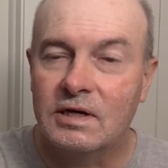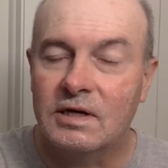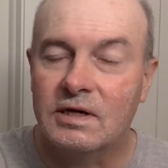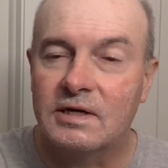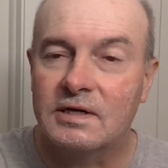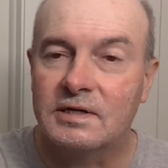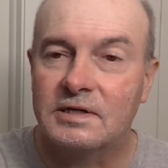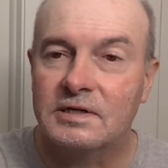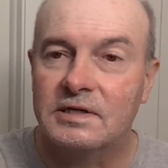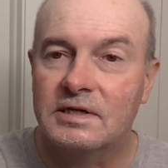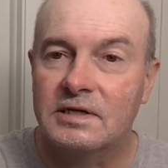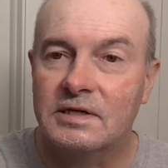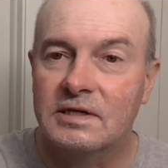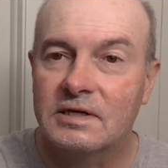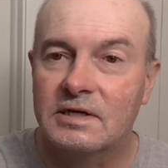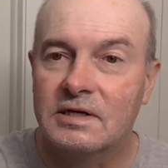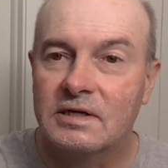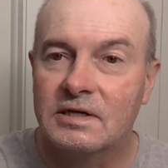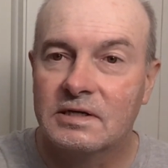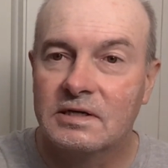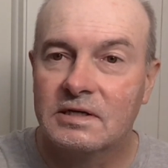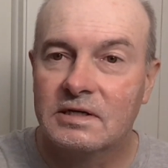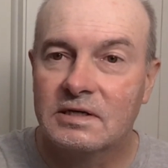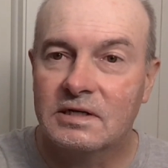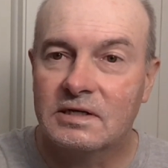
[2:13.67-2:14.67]
And
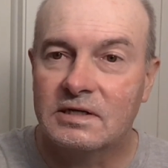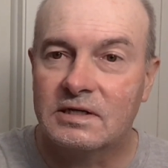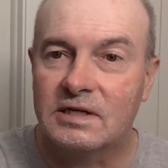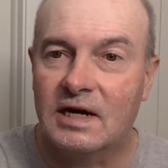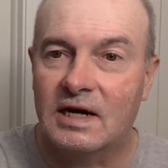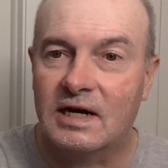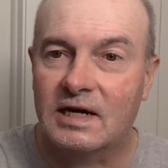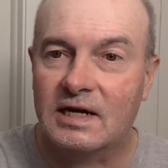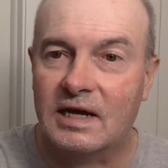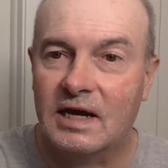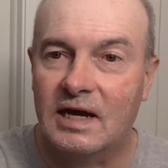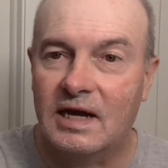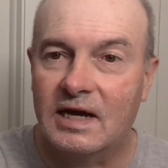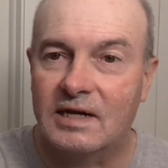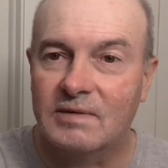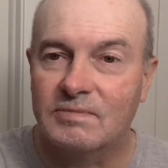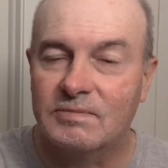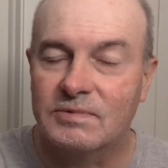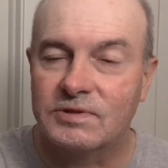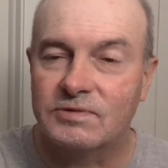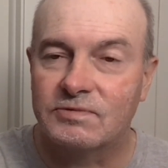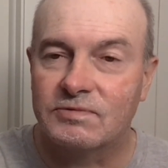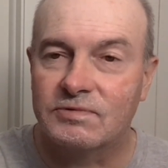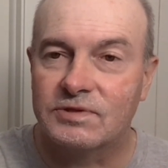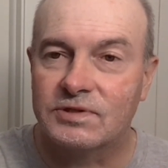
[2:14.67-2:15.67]
Doc
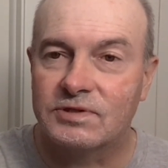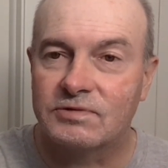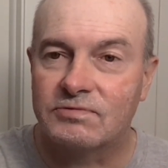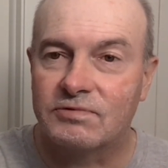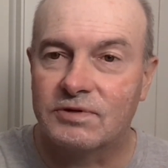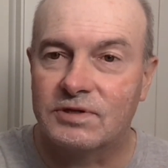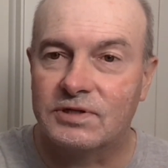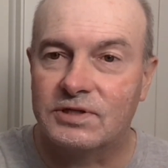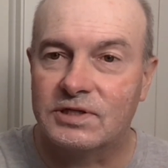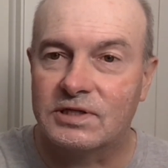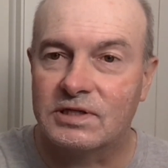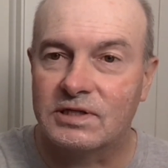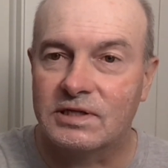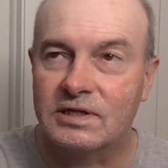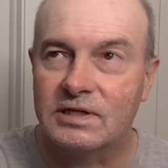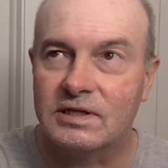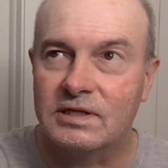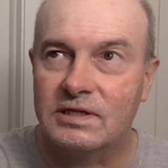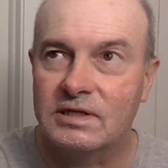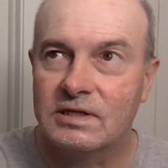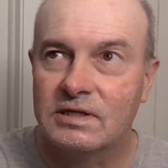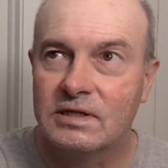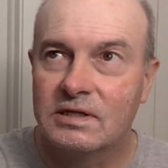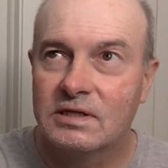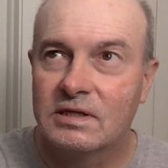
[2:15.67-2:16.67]
Adams was
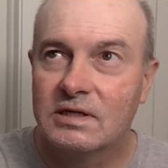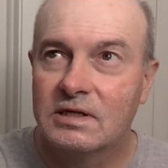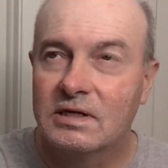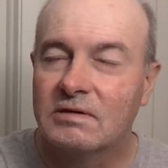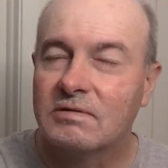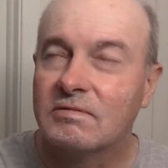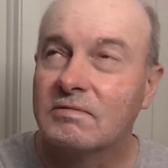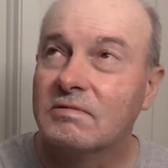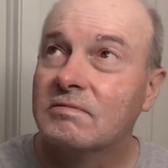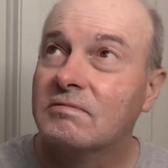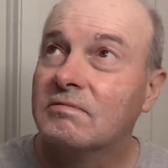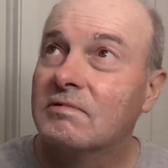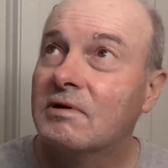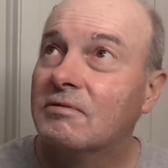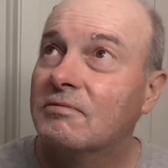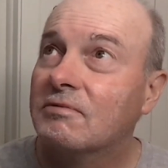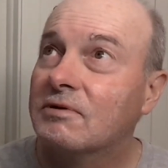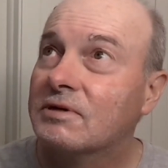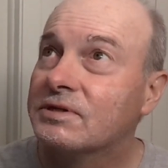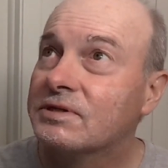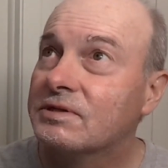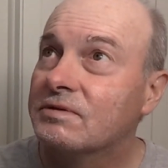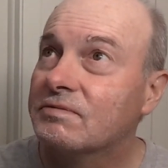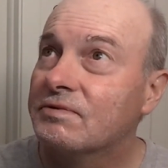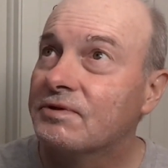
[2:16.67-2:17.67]
originally, what
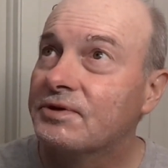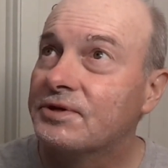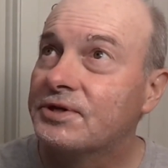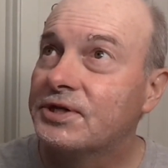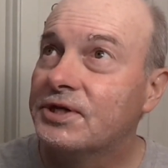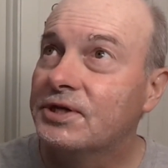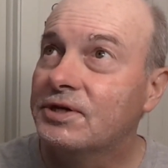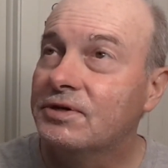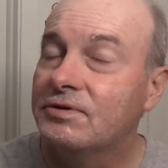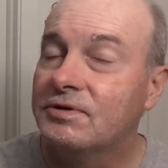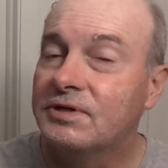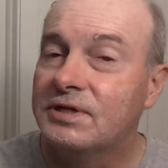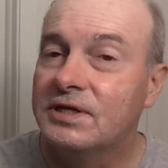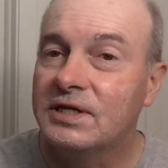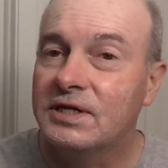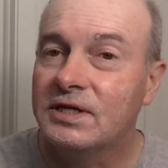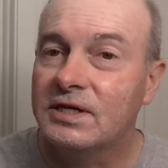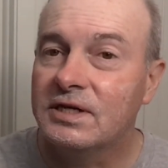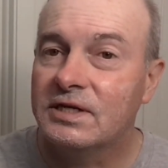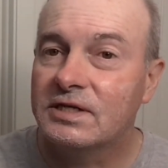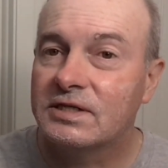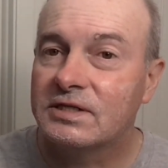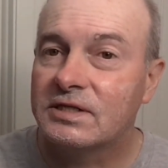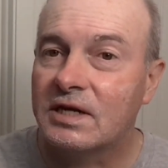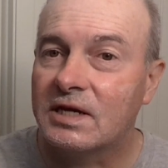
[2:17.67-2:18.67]
was it, with 2
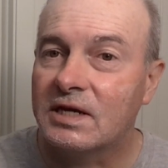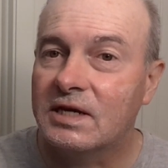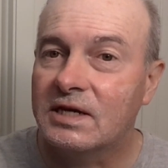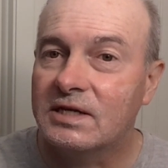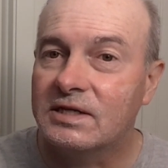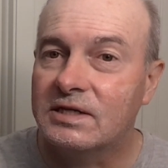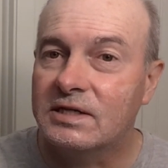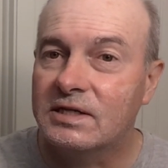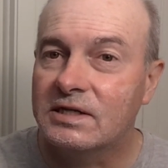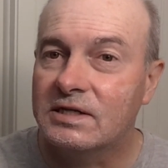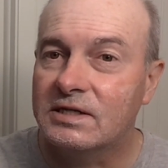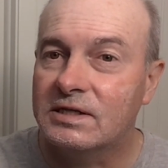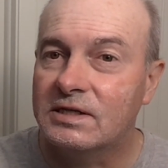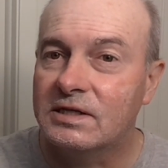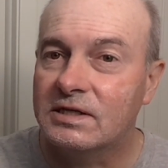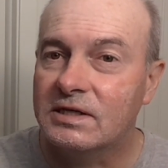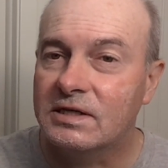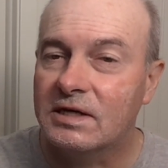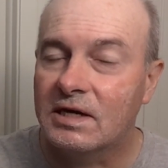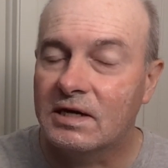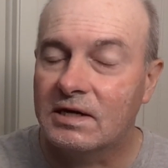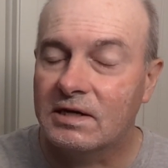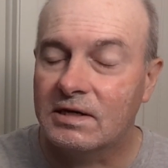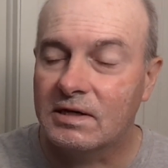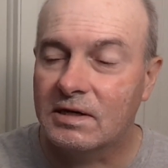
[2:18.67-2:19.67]
D's,
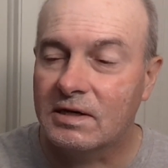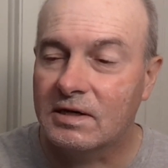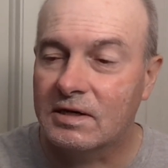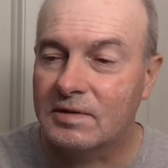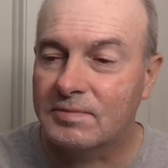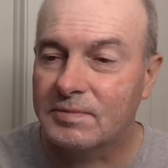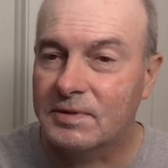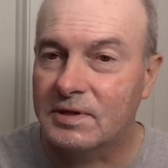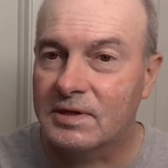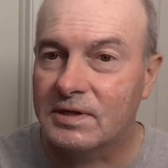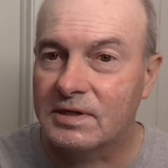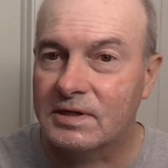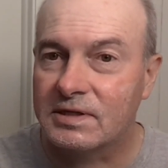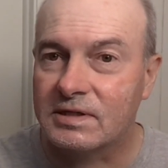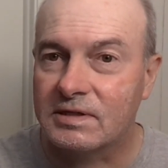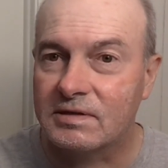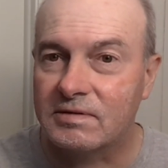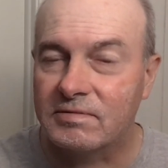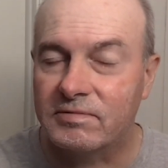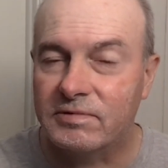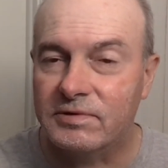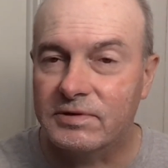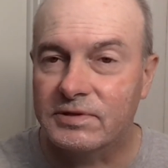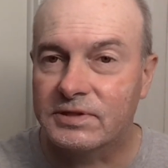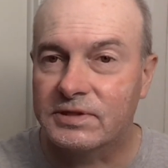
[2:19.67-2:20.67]
A-D-D-A-M-S?
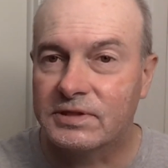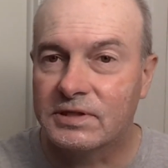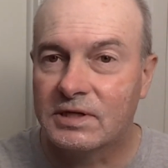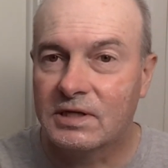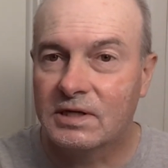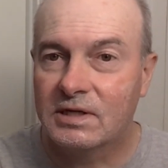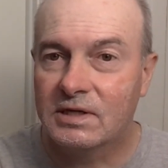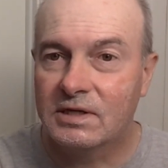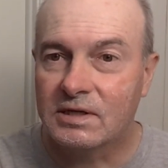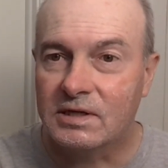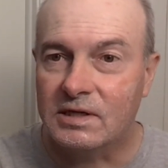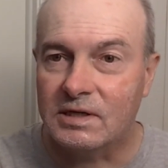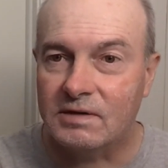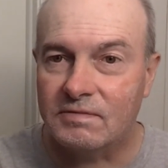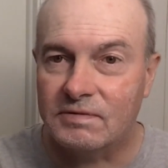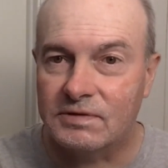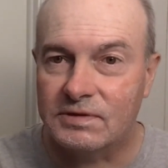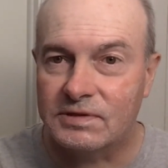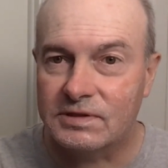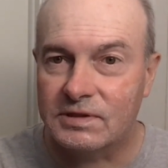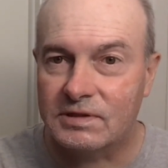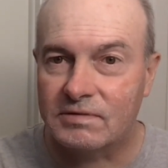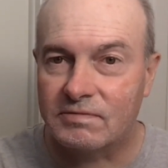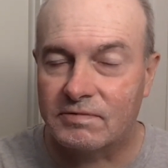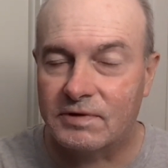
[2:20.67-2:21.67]
He
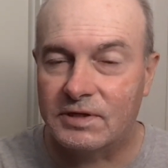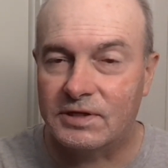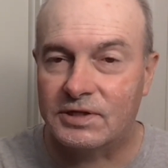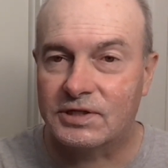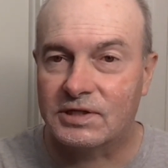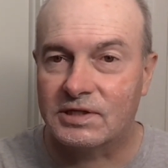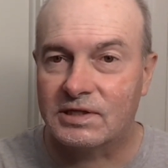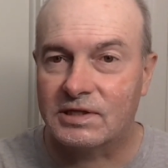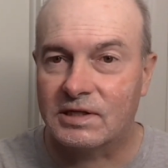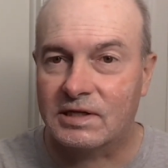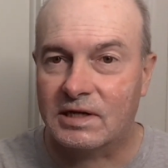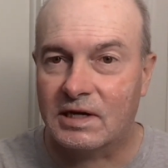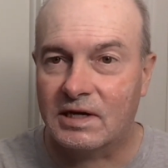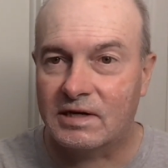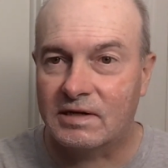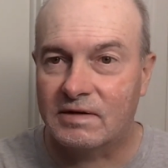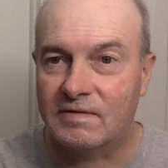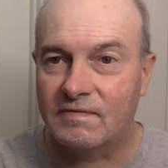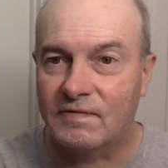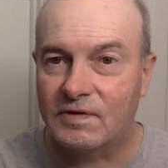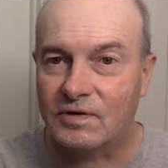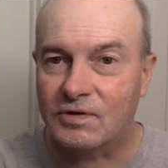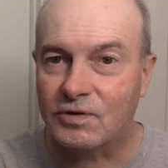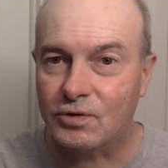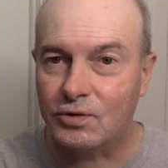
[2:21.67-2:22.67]
was originally kind
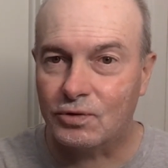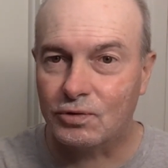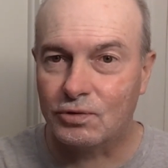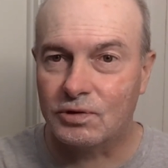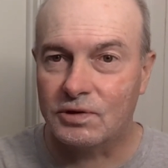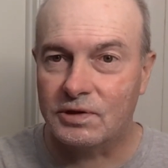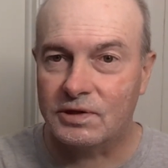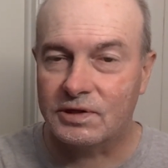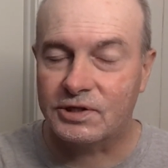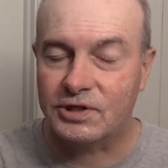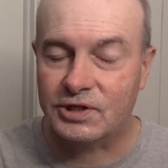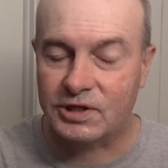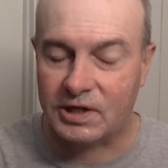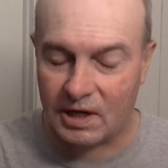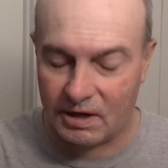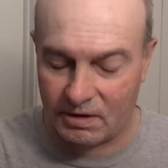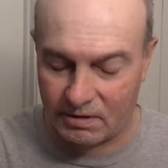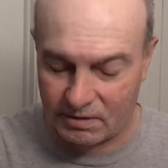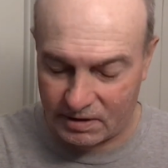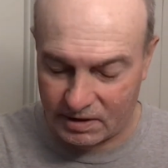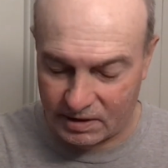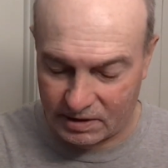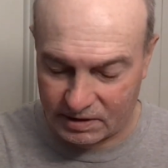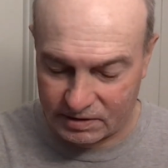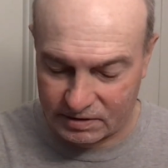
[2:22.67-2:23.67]
of a ghoulish
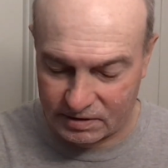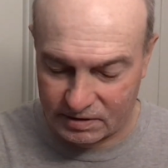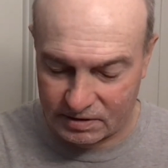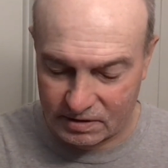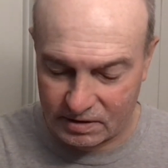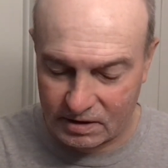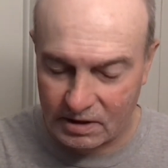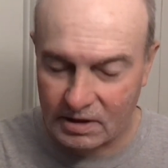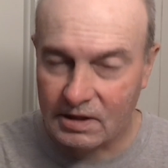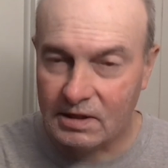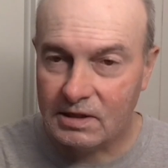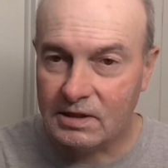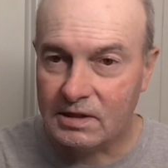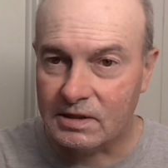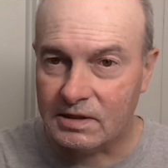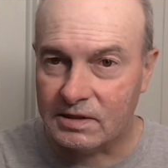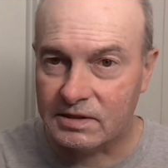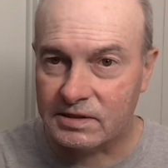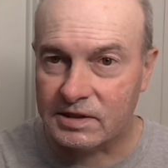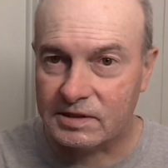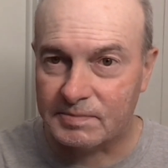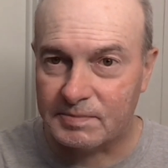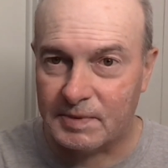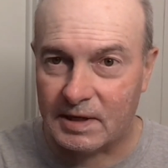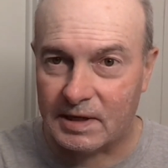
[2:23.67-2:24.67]
character
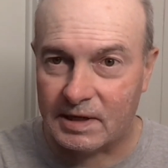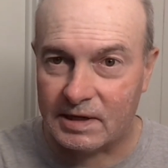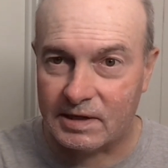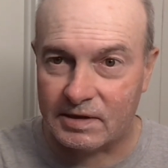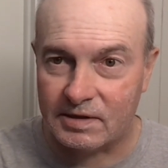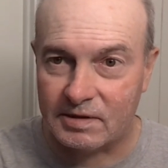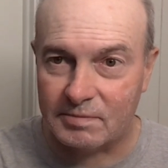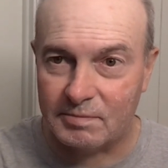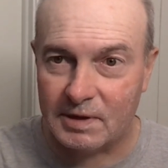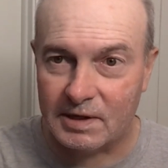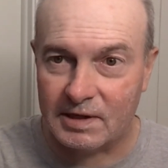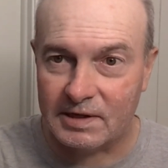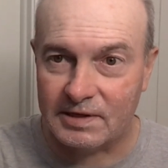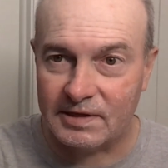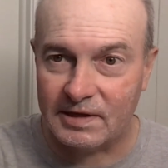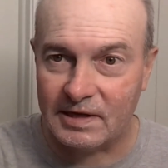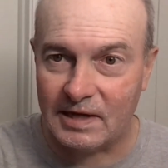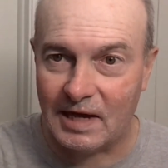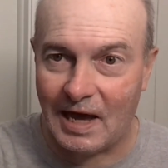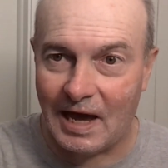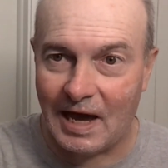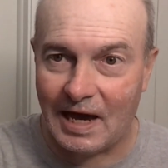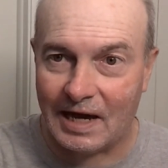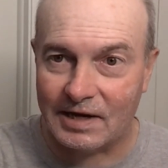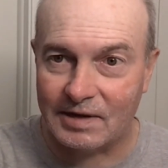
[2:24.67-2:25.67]
inspired by
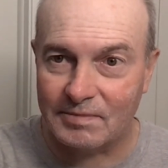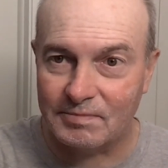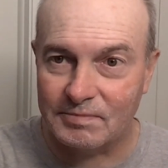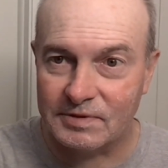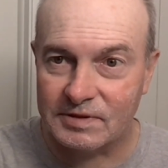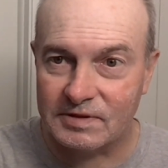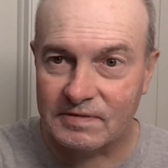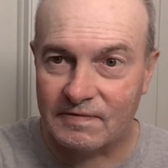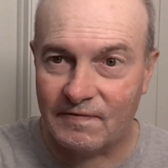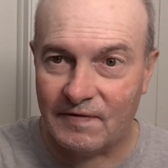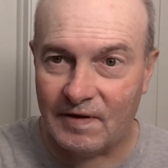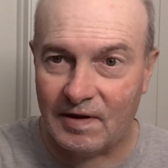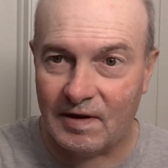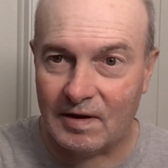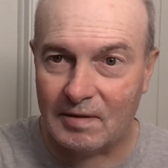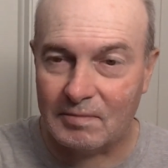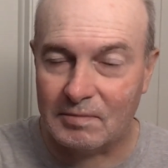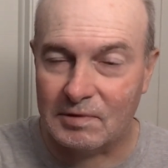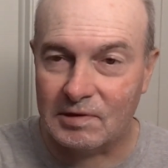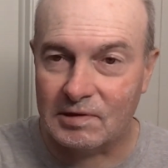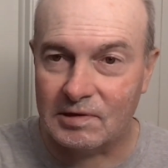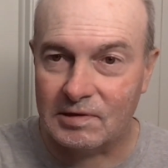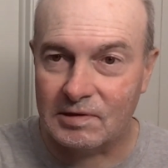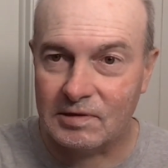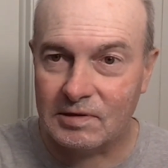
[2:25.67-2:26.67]
the Addams
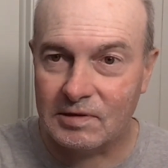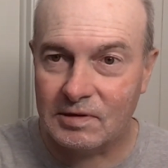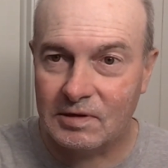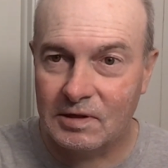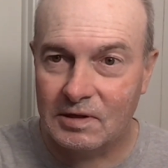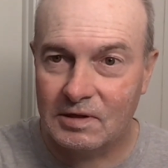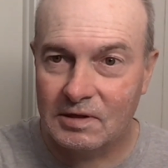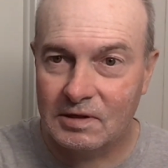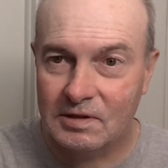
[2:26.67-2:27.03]
Family.